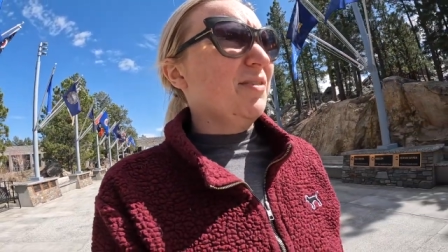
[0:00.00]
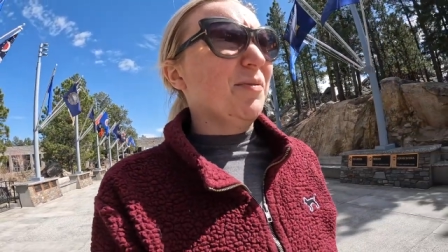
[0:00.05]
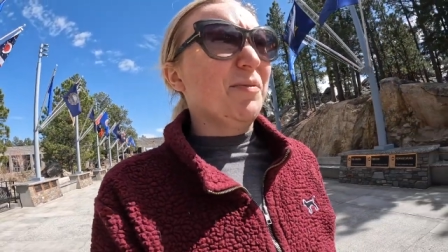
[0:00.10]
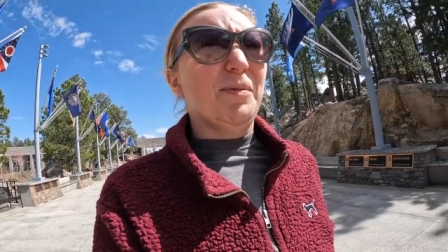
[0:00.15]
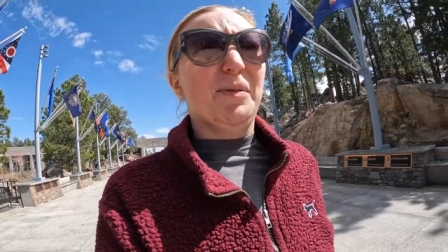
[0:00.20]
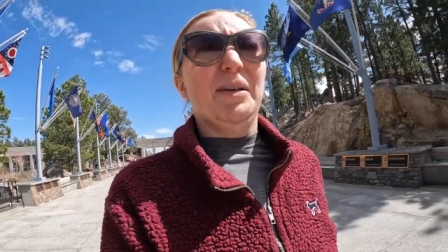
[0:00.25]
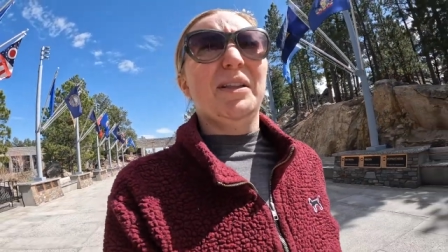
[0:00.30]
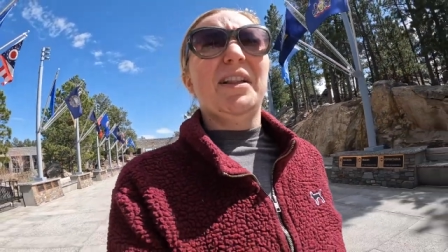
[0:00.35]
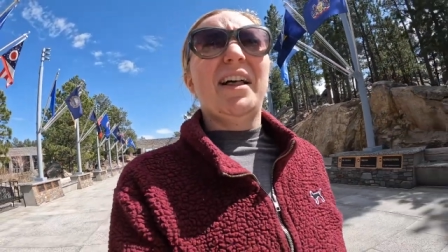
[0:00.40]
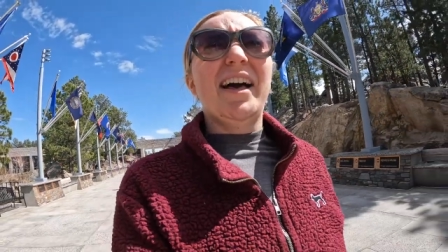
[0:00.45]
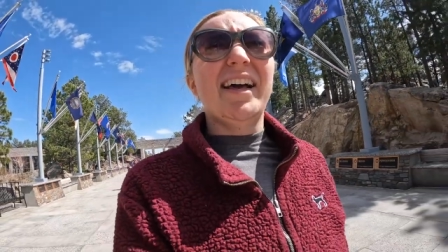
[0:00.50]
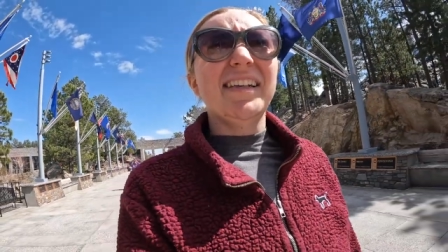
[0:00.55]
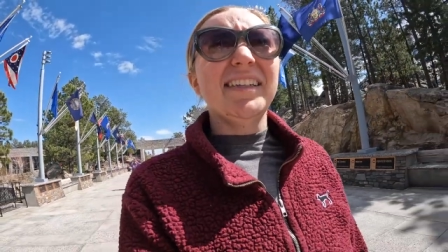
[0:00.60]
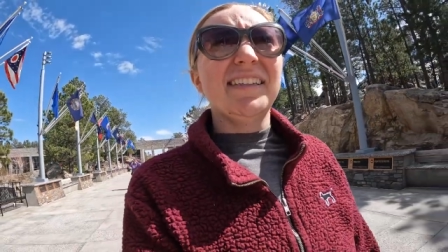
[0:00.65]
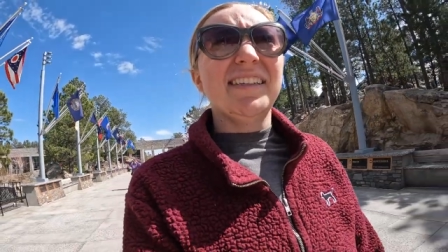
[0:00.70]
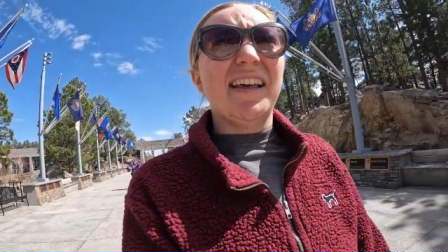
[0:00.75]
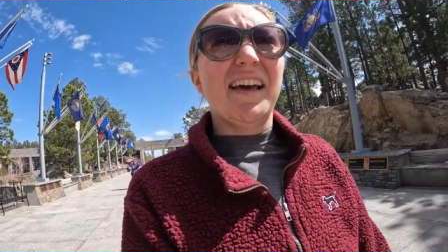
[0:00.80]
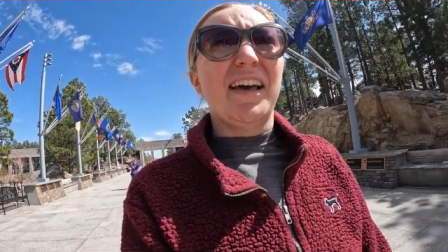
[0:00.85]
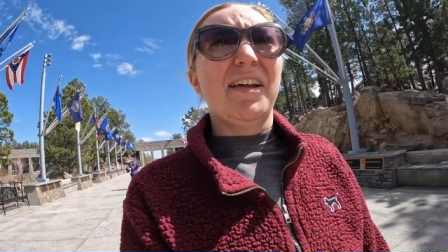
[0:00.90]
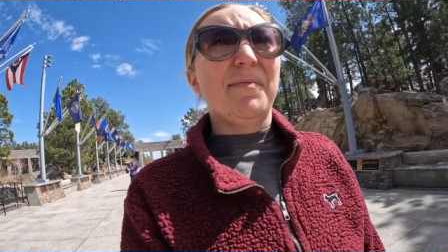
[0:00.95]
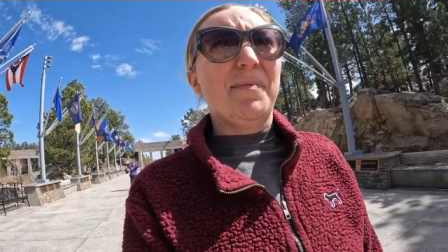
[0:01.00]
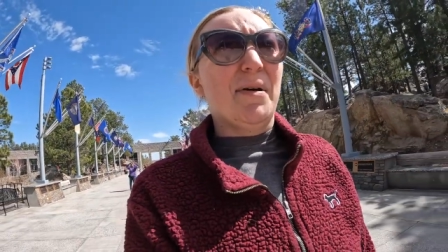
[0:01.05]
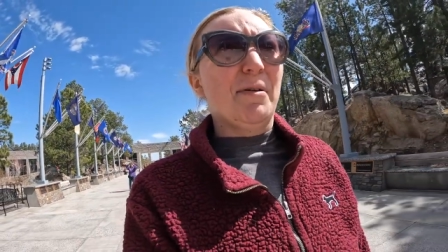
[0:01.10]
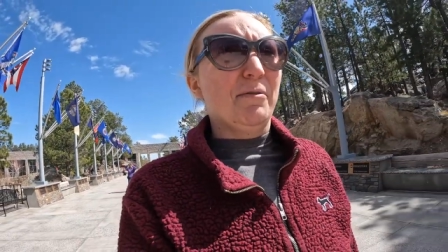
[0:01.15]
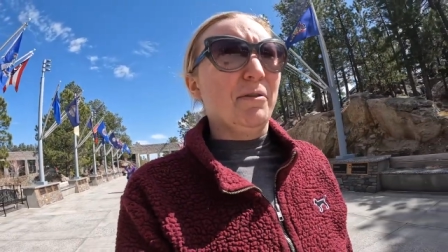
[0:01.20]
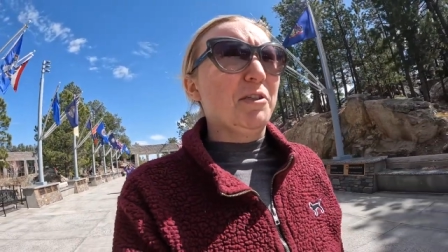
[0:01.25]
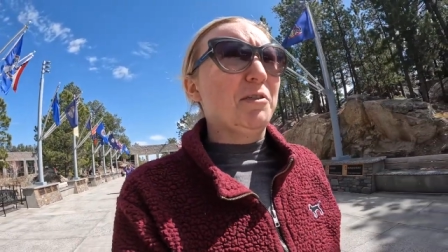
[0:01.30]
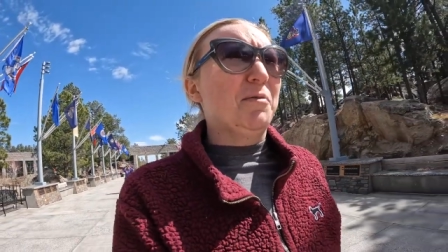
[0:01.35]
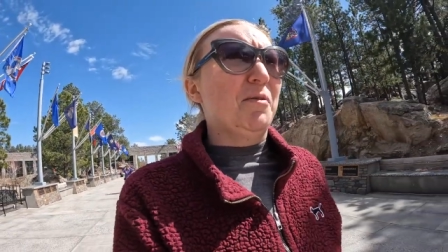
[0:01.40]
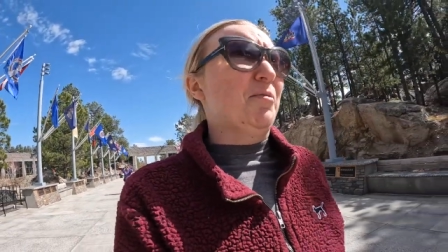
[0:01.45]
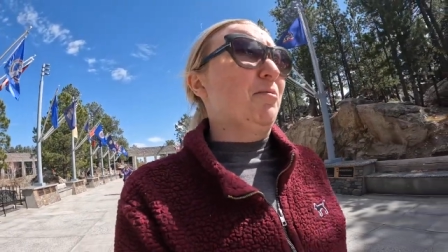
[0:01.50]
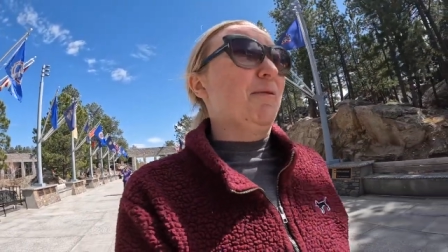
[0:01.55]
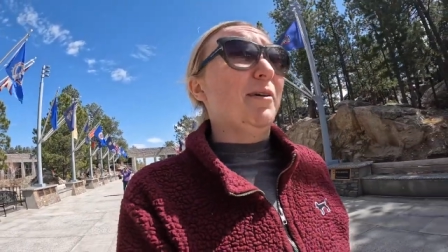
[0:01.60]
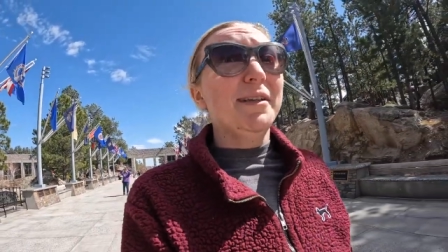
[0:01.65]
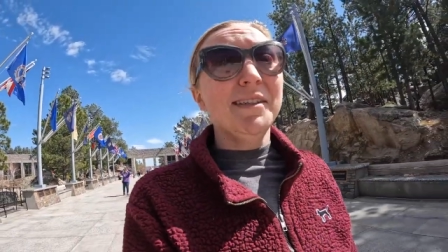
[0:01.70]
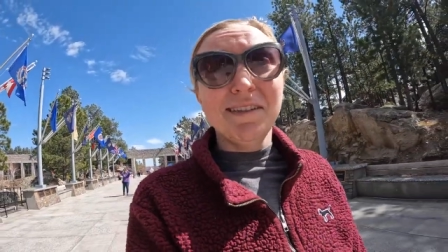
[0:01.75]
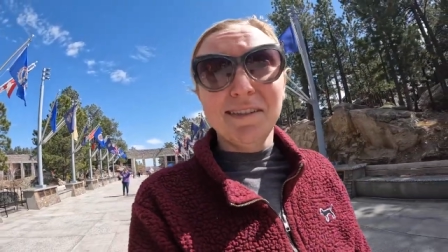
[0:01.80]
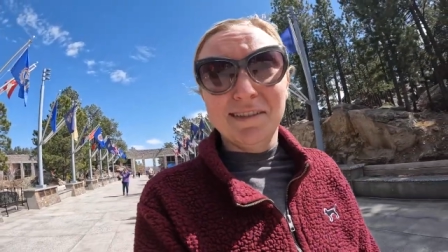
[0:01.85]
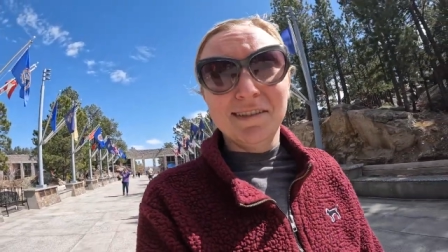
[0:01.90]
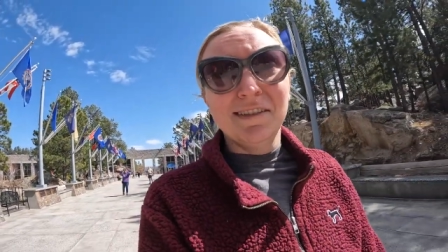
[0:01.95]
realize that Mount Rushmore
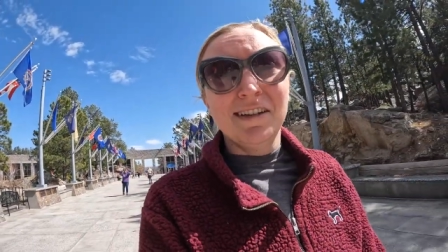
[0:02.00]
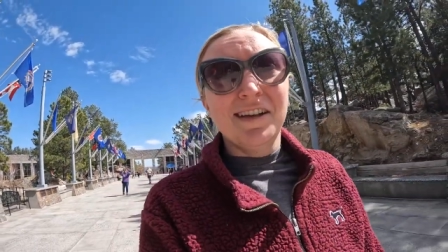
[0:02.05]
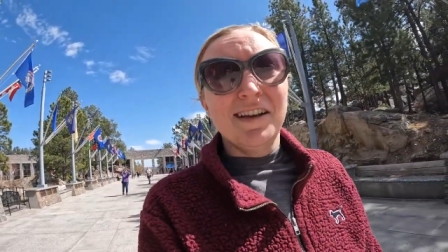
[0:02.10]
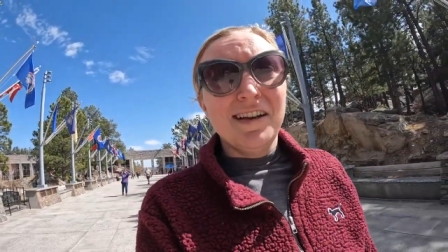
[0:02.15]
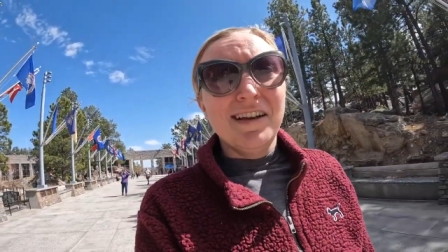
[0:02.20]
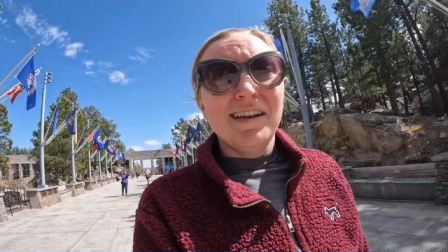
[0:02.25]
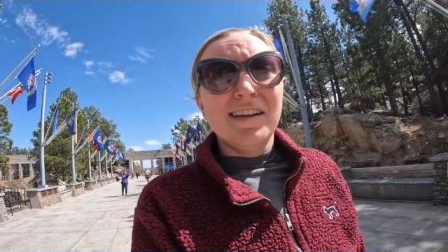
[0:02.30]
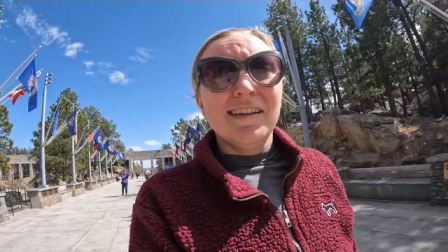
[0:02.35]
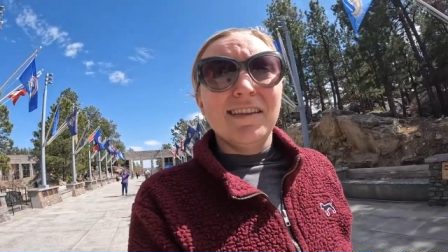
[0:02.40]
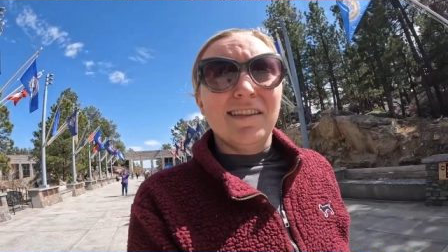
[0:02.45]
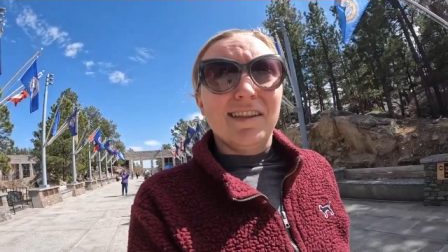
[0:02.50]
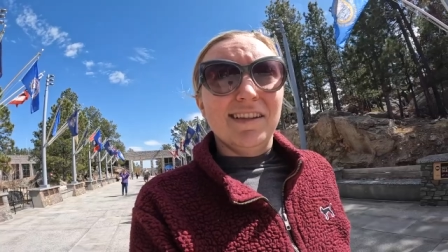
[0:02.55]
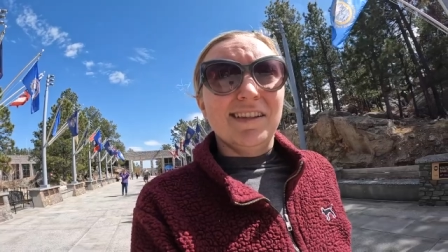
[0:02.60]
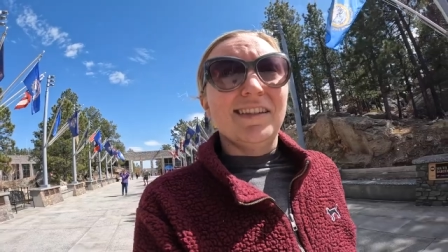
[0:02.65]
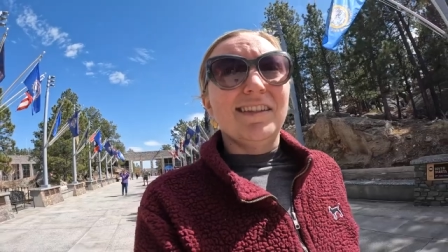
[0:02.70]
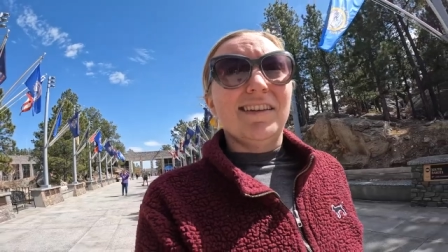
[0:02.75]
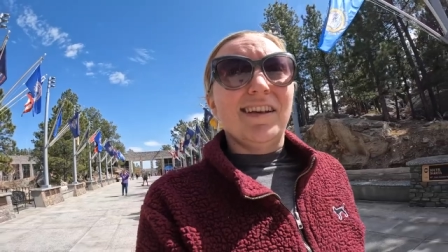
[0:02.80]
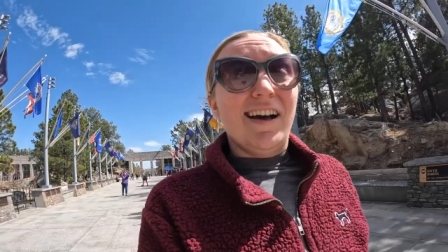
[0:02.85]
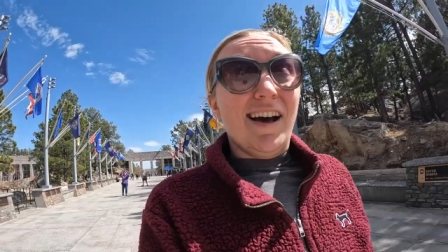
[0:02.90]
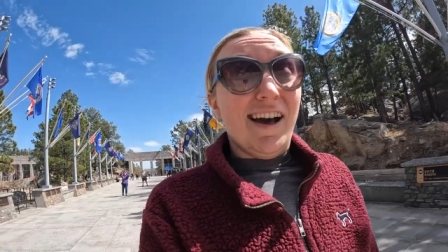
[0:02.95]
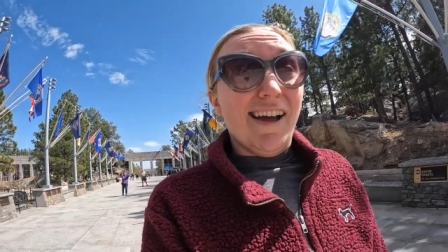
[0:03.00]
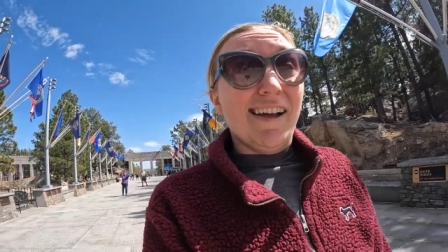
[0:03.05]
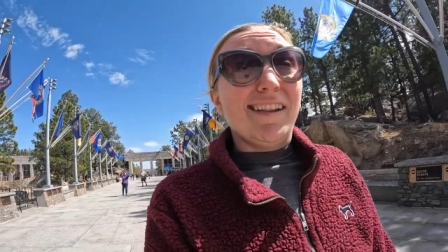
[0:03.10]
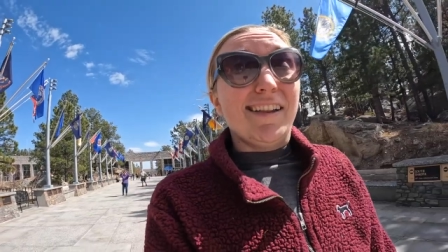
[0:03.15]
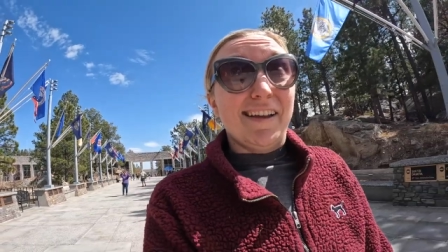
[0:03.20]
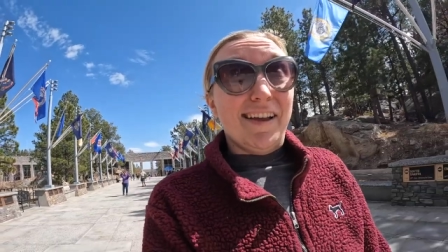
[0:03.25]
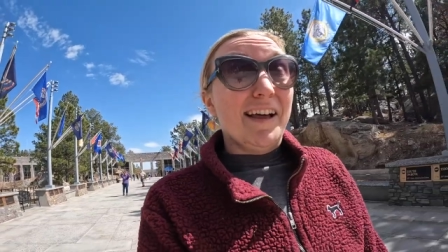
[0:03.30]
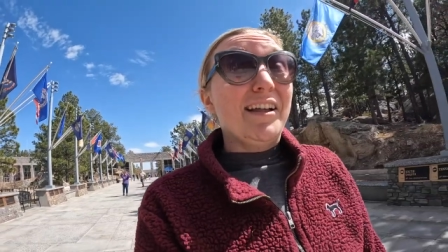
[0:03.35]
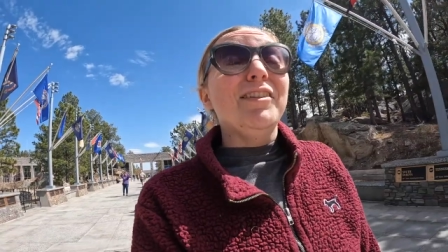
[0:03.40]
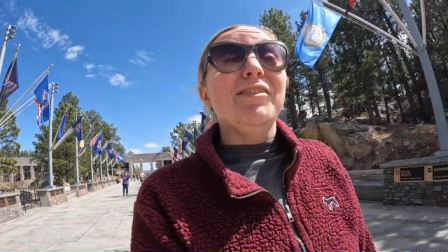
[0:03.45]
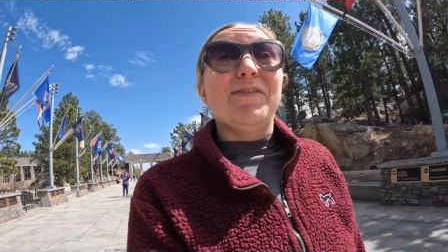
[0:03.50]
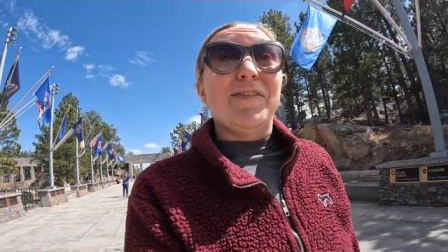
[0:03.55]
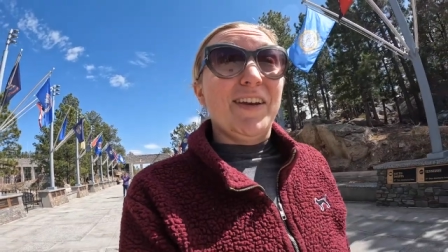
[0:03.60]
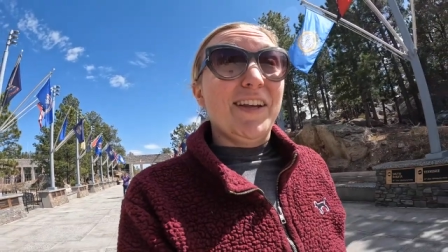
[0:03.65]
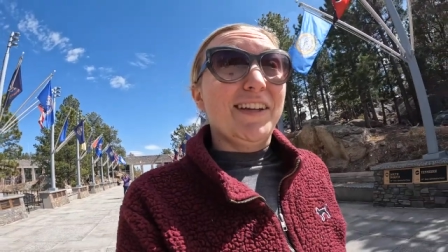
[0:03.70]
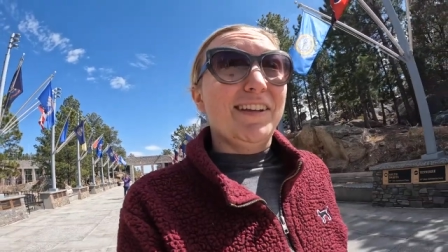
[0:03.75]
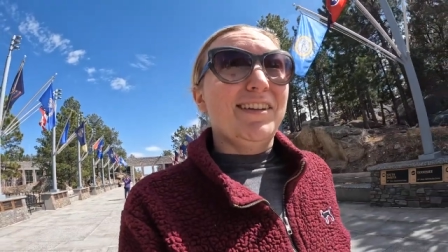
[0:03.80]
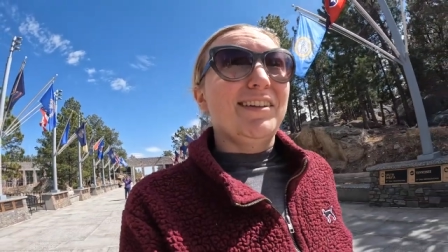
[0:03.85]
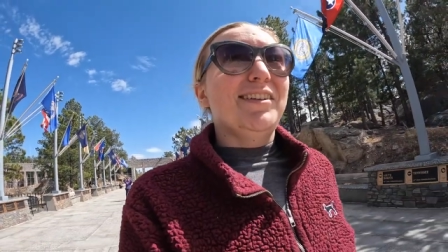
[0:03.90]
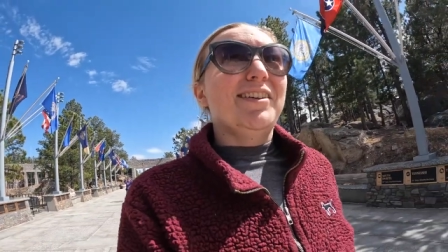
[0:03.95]
was this highly
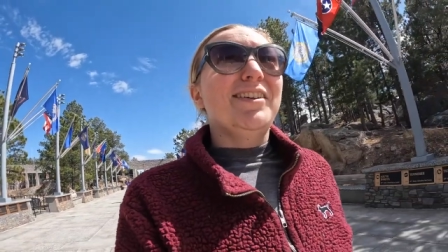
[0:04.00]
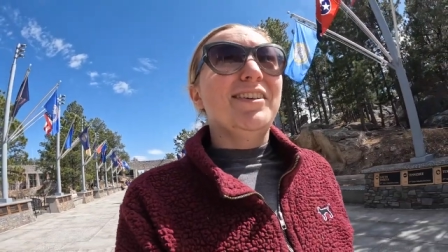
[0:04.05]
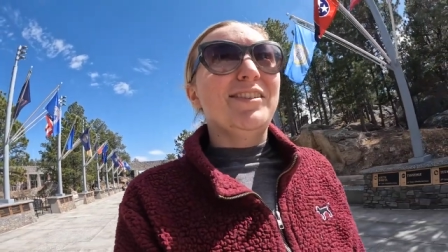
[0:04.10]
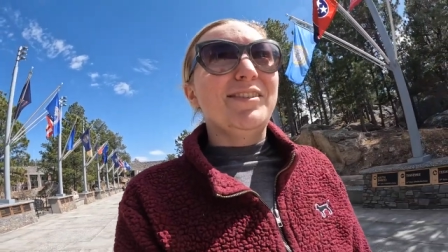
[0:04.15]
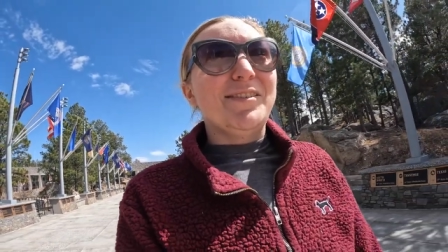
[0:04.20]
elevated.